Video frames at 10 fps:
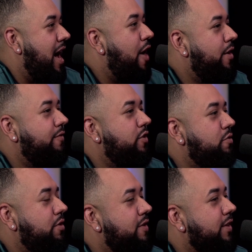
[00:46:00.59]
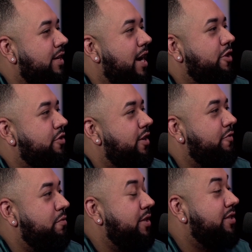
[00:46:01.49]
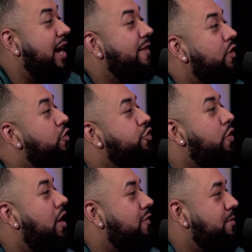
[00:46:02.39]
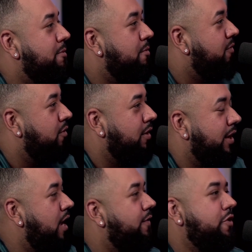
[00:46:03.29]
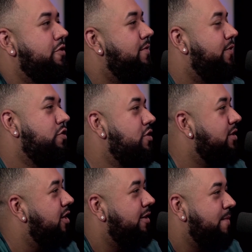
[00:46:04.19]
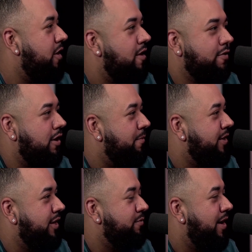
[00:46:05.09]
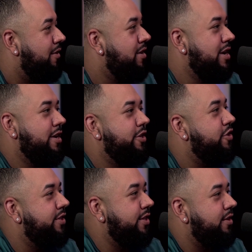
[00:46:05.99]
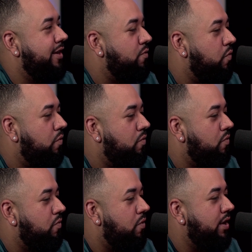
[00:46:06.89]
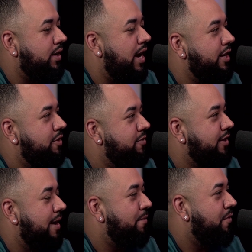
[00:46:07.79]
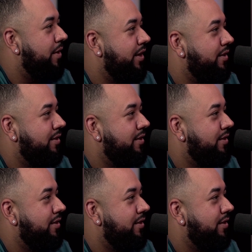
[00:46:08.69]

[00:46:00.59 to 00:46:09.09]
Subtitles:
How have you even gotten yourself to a place? I've heard you offer people before, like, hey, if you just need my car for a couple days while yours, and like, what got you to that point?